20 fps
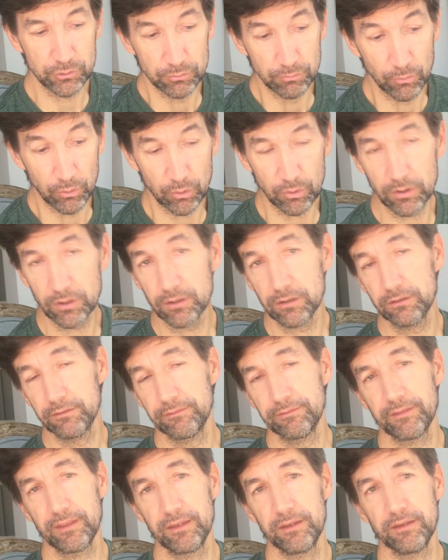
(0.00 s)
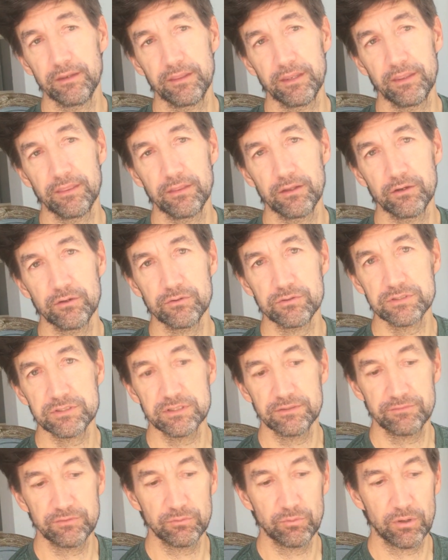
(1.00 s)
more than those
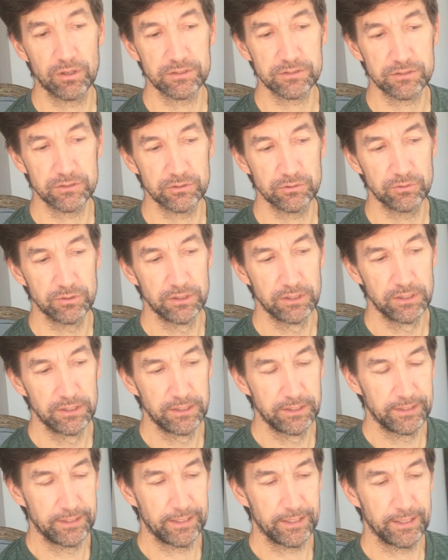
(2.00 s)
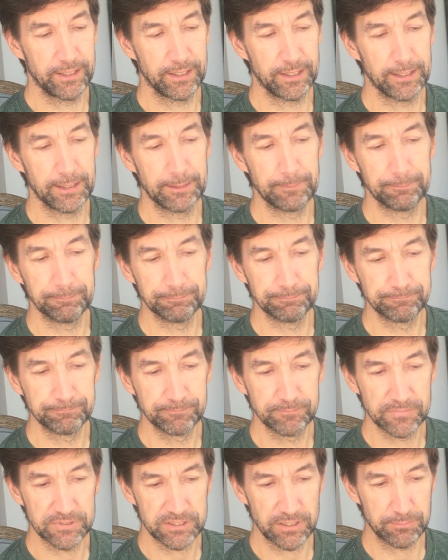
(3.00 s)
if you want to.
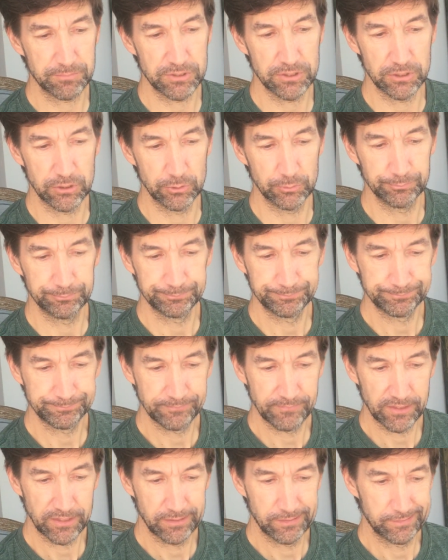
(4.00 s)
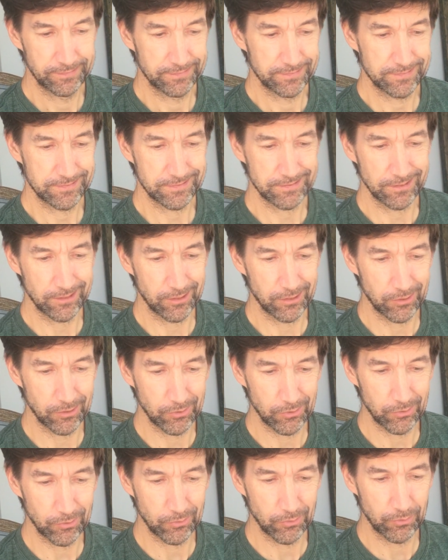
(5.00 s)
It's up to you.
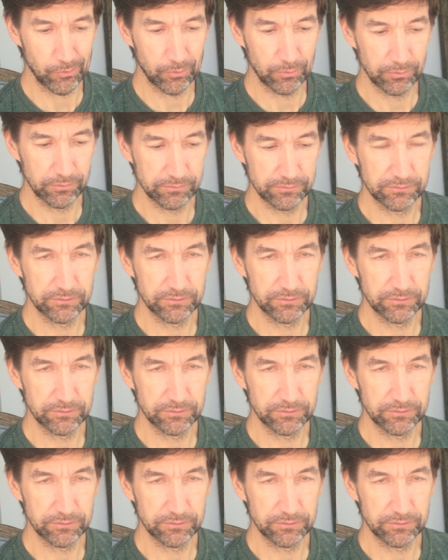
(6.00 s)
So,